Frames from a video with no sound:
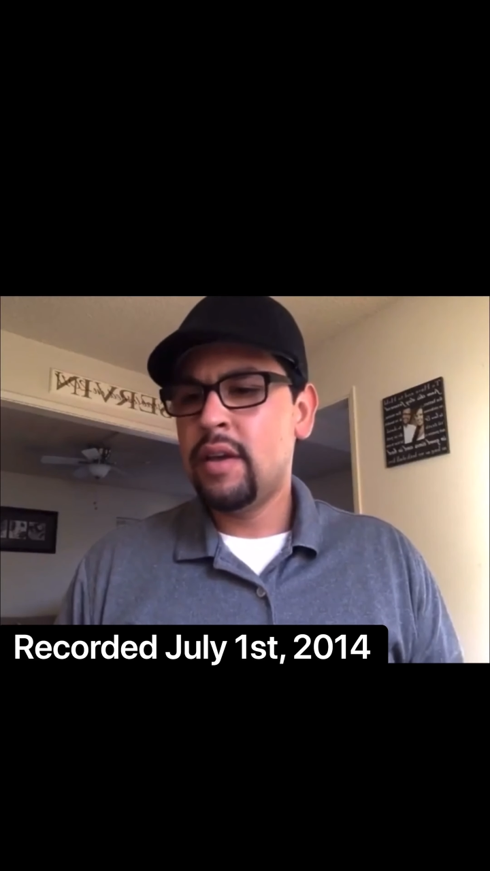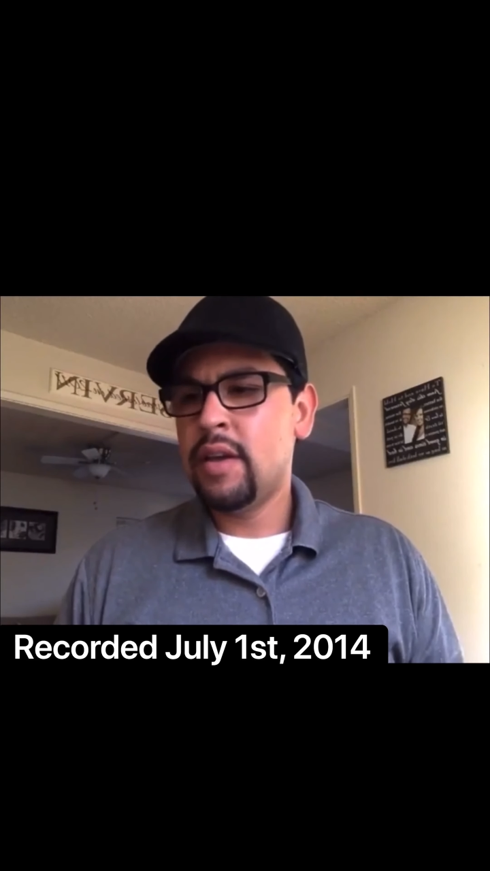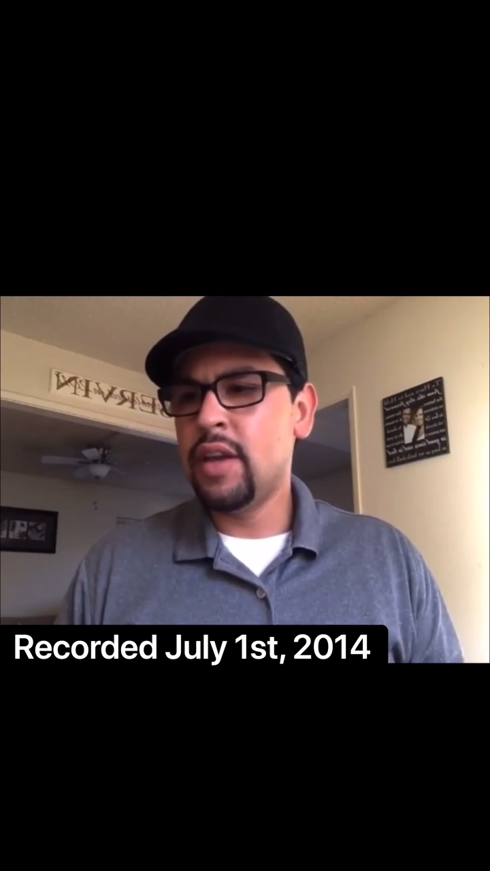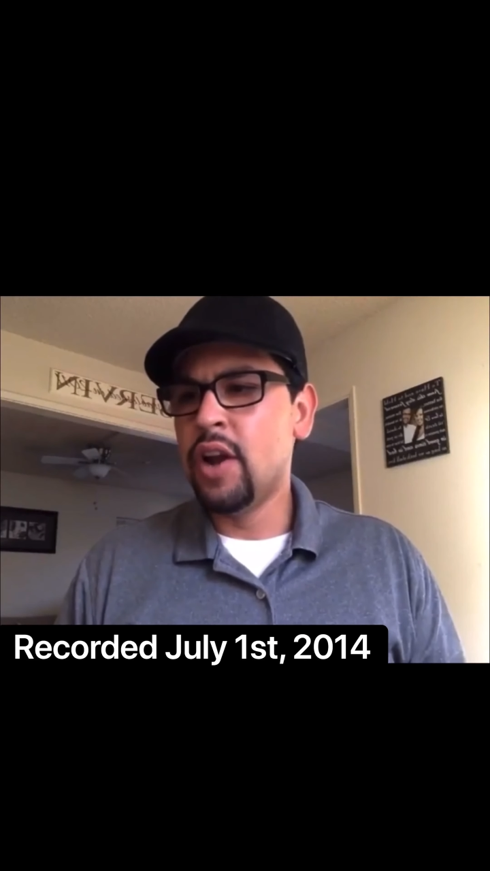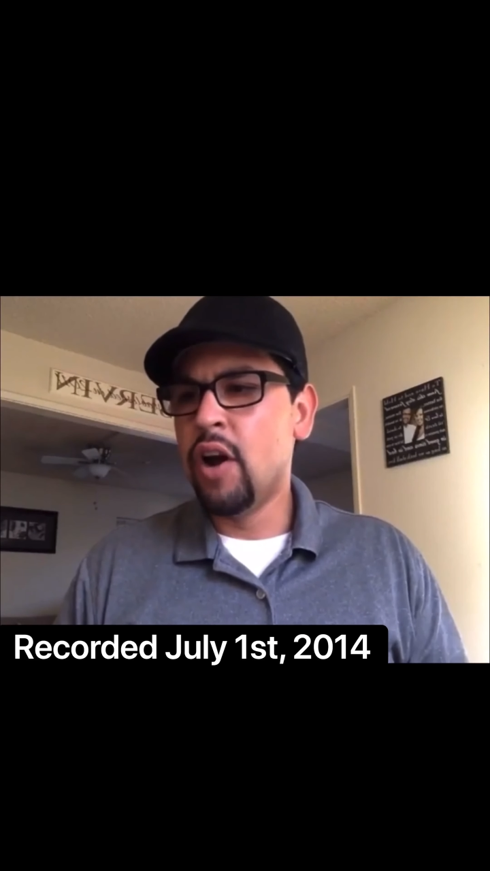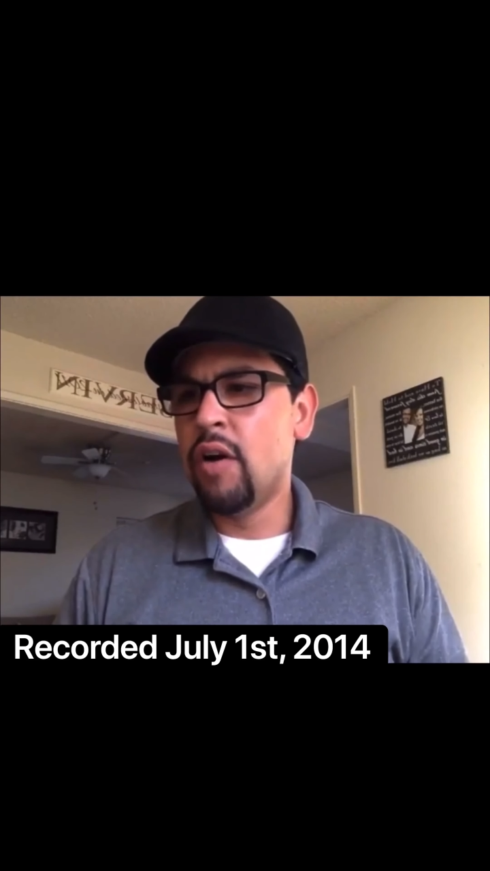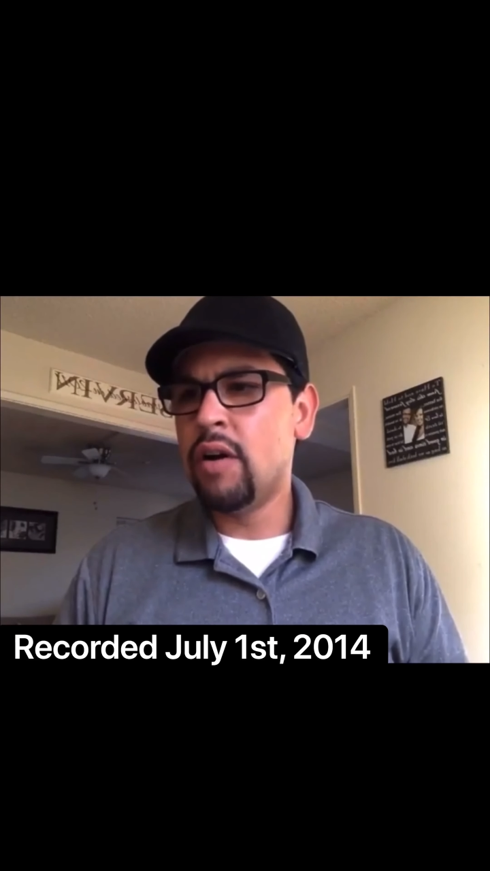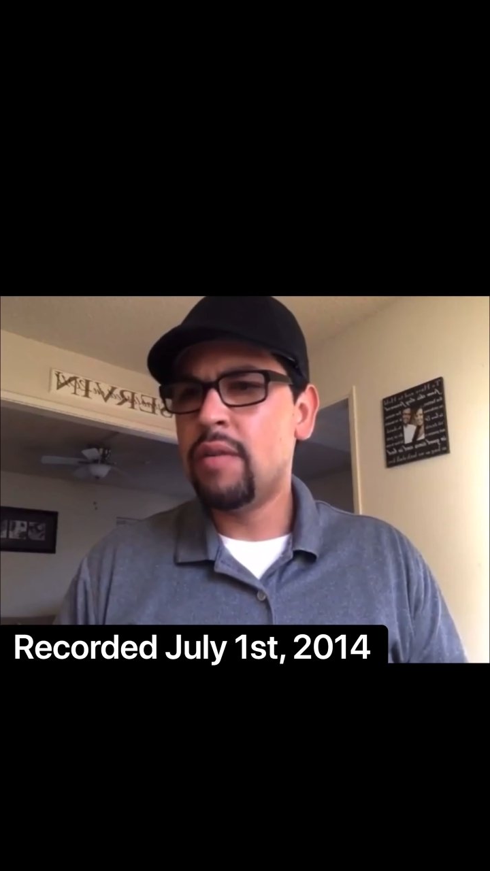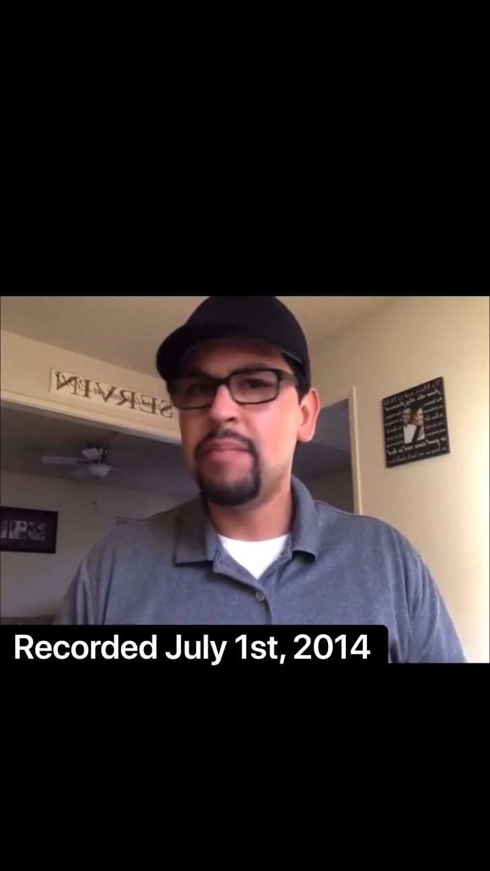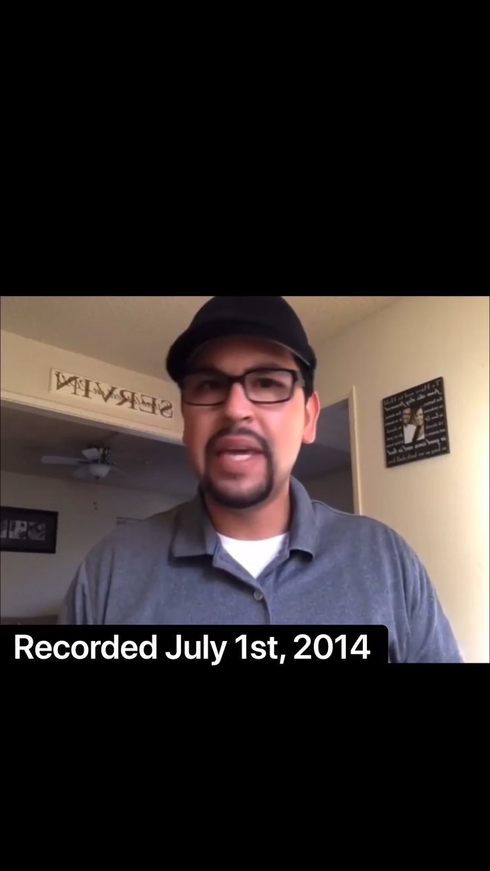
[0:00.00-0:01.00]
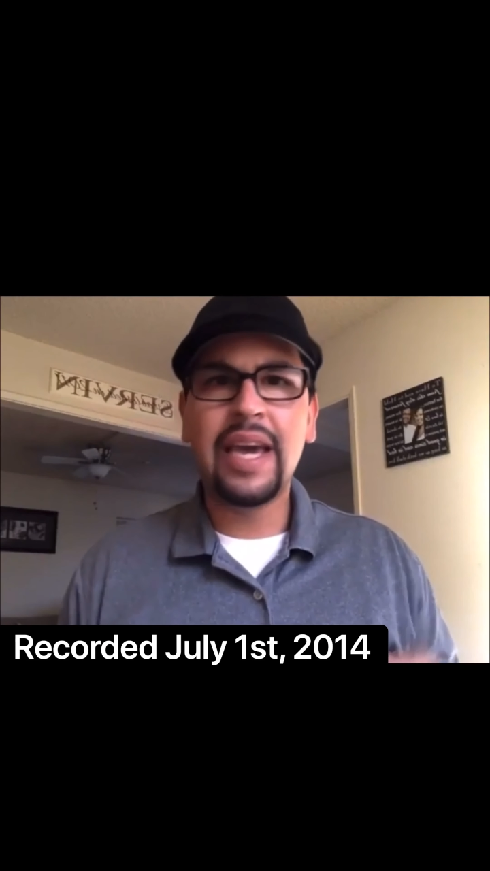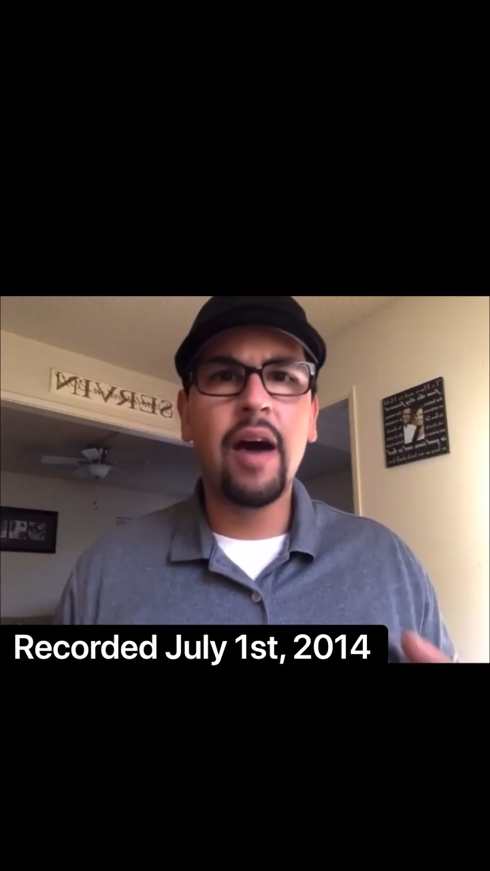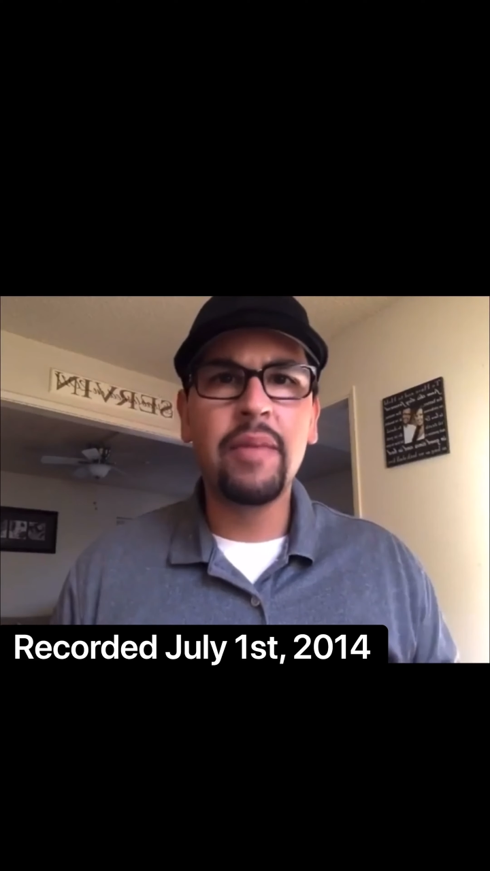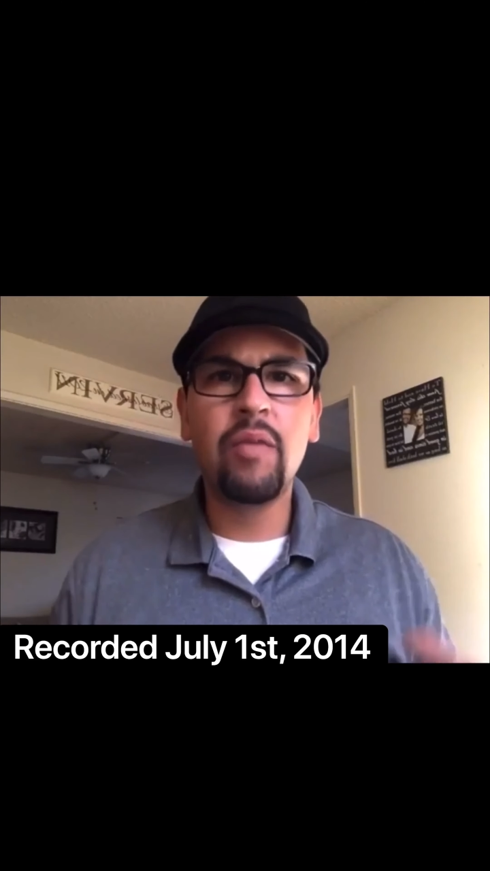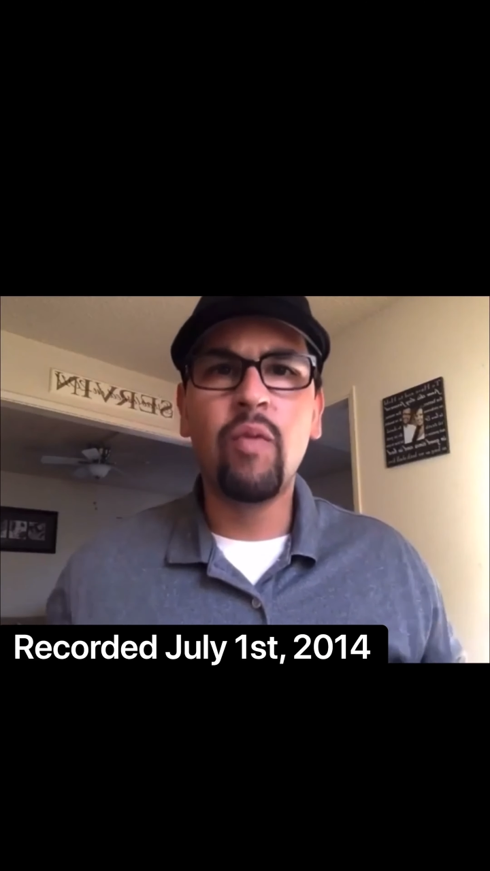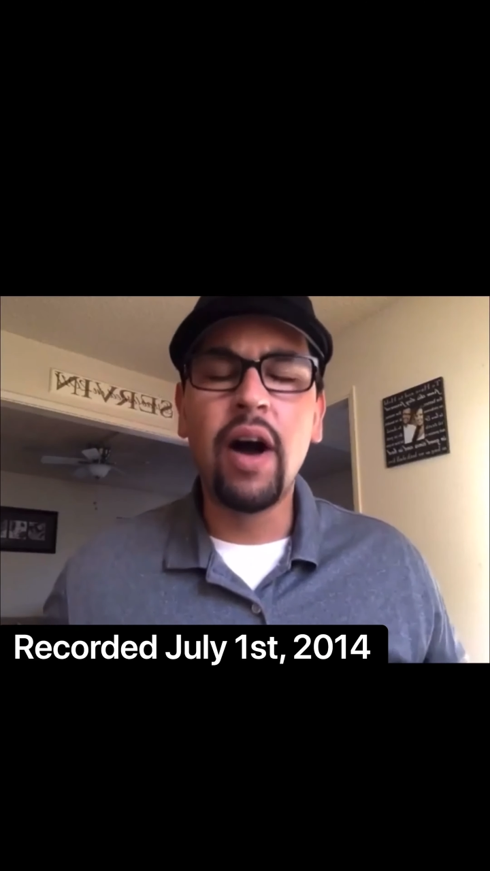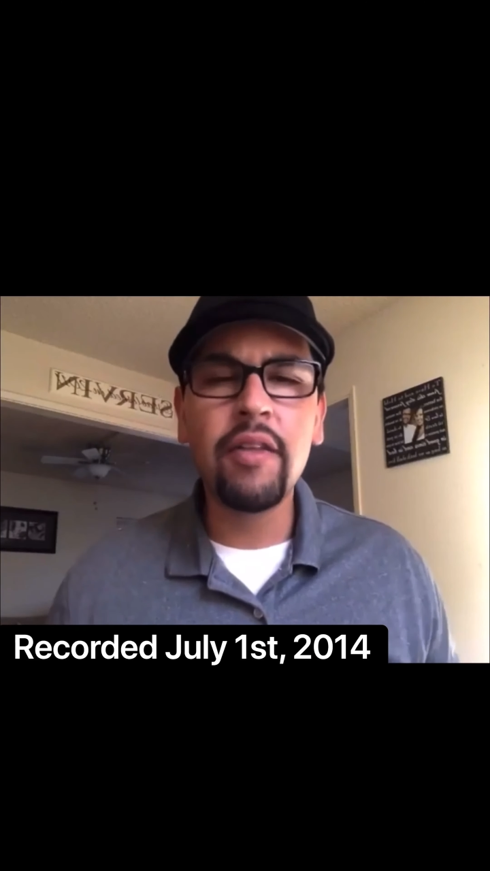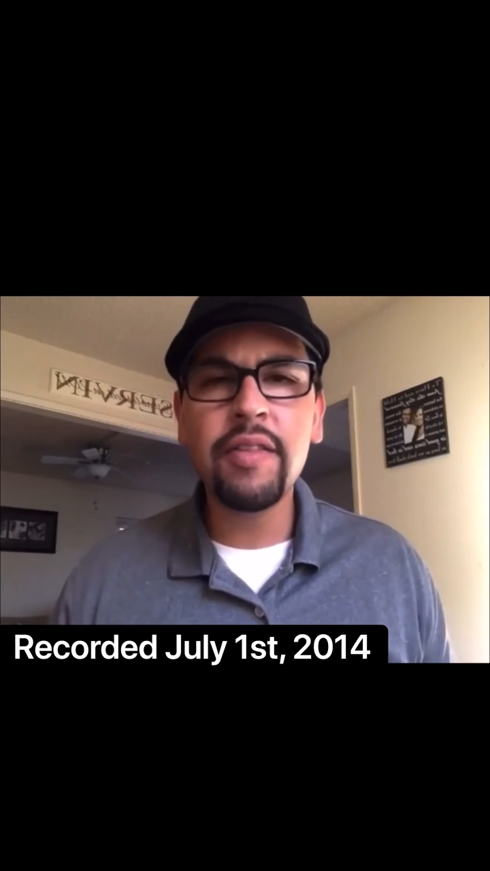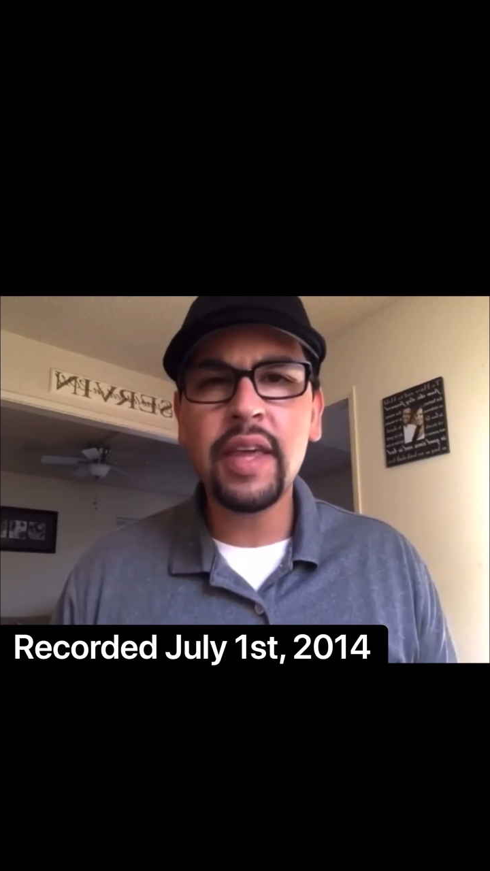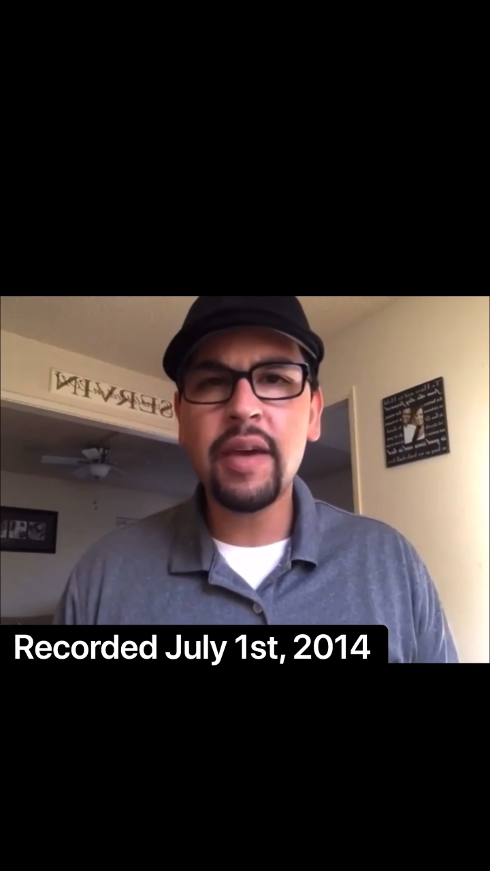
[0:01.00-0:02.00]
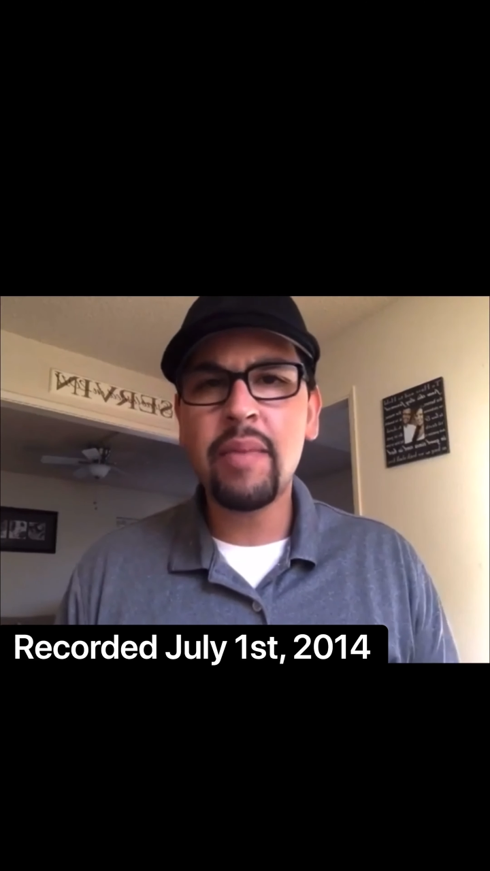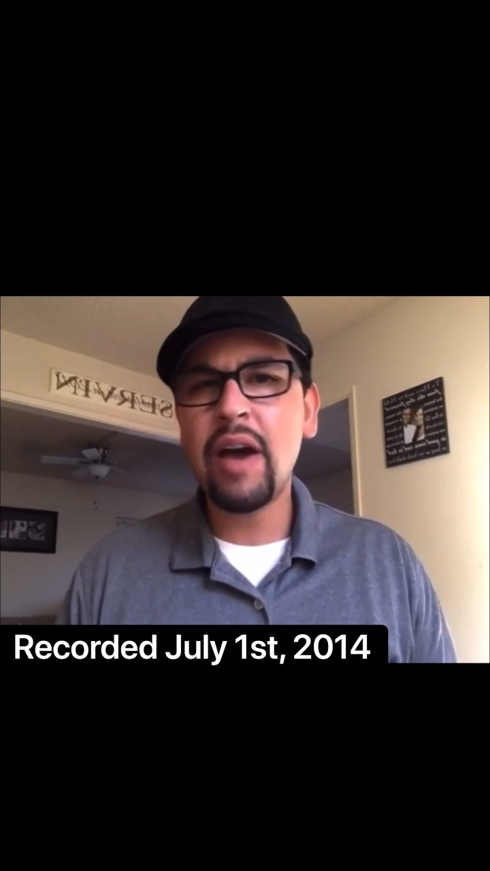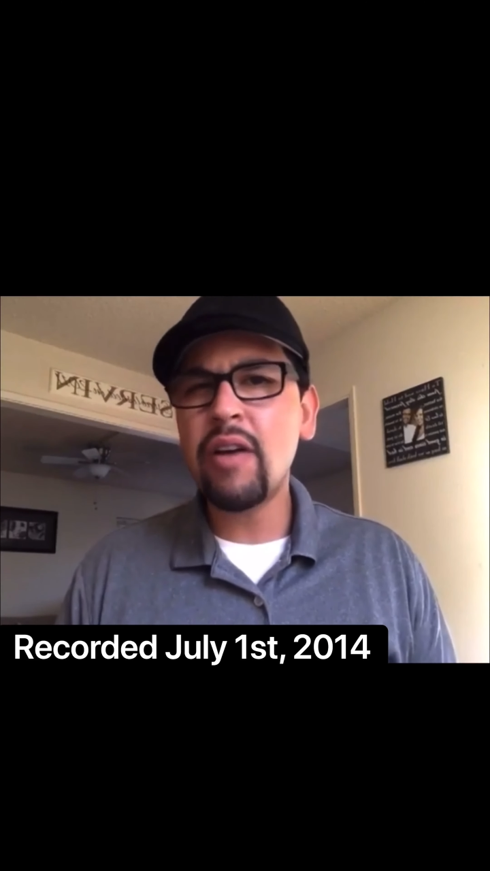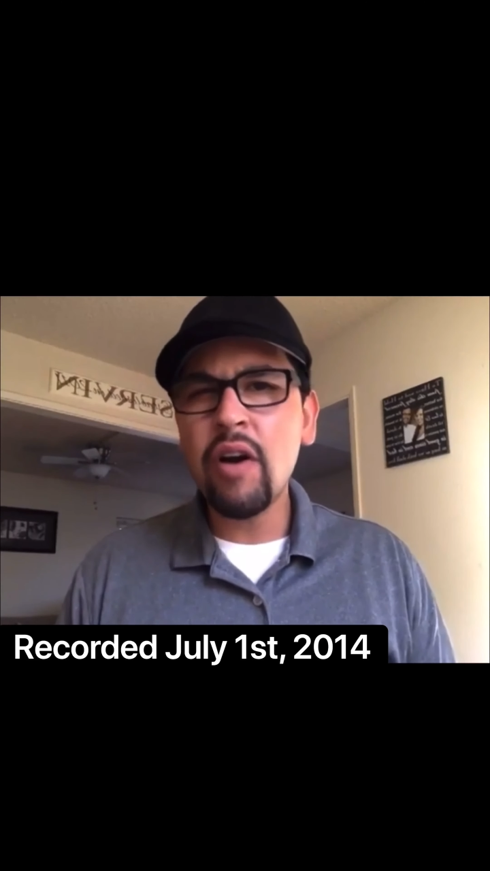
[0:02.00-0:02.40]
you know, becoming wealthy about